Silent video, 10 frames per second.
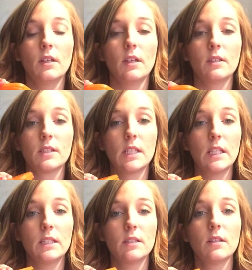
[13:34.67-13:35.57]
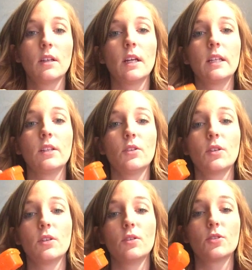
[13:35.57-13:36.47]
and seeds, and then you
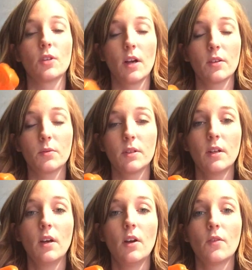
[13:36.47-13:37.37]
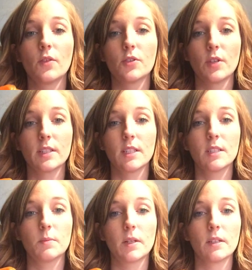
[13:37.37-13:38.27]
can use your other one for
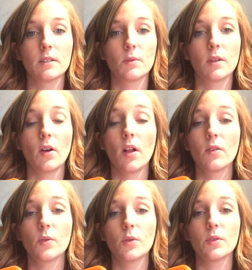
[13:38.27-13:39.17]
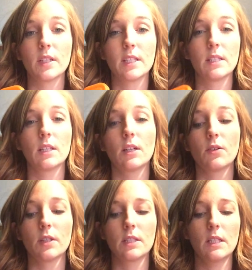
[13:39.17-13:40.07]
dressings, because with the olive oil they tend to get
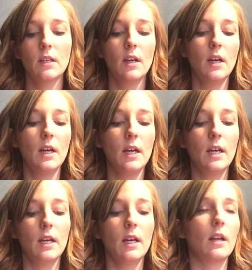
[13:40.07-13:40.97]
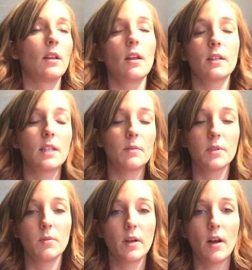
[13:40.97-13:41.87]
greasy. And a lot of the times,
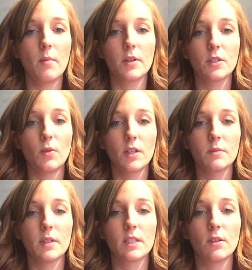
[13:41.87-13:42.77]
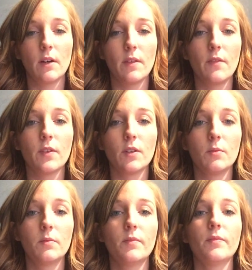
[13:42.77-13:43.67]
no matter how much you wash them, they still have that
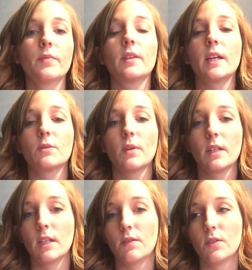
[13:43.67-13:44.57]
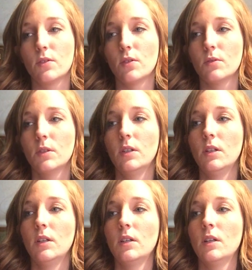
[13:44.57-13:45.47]
film. That's why they give you 2.
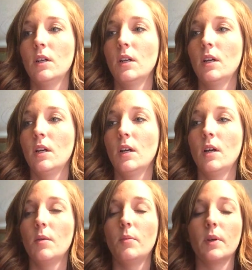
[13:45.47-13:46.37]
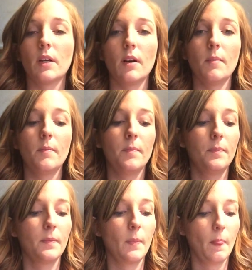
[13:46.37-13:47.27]
But
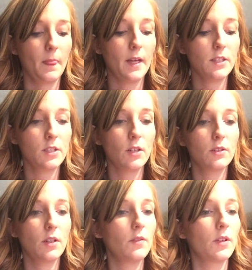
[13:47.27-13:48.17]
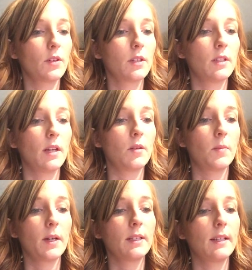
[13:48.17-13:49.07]
that just goes over your container
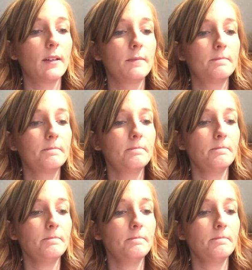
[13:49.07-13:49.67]
breakdown.